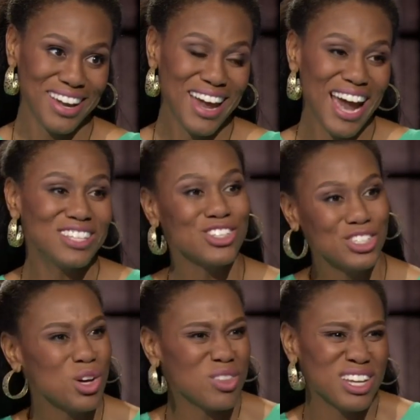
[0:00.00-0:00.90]
And
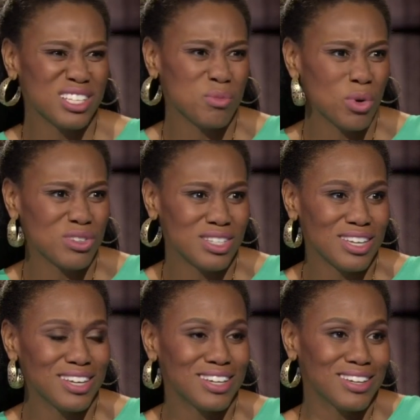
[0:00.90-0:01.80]
just know that his
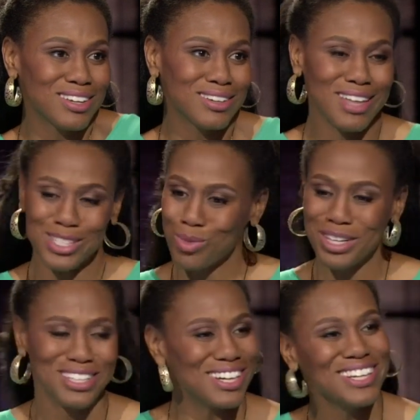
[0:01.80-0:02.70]
mercy, that's
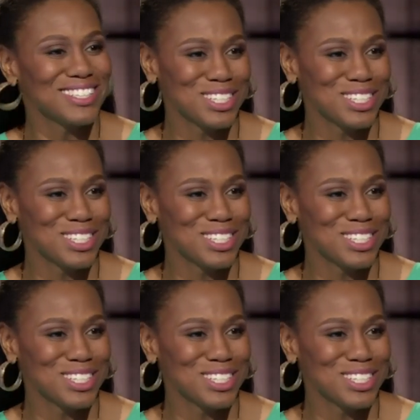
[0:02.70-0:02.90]
what it does.